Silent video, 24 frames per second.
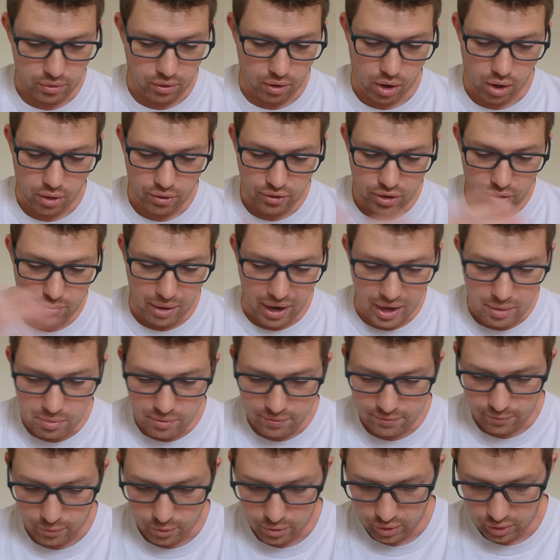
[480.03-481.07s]
all their might
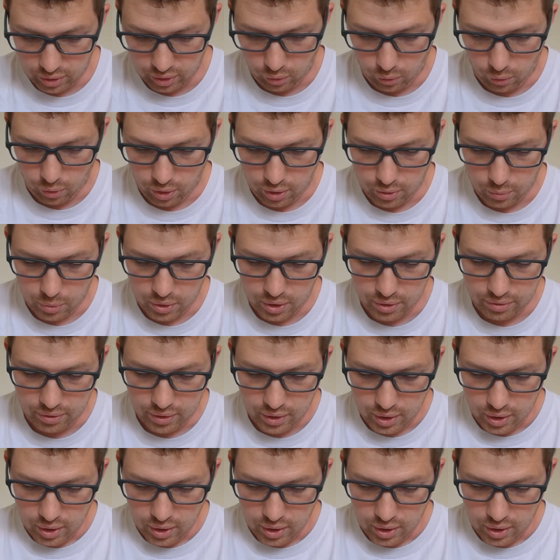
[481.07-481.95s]
before the Lord, with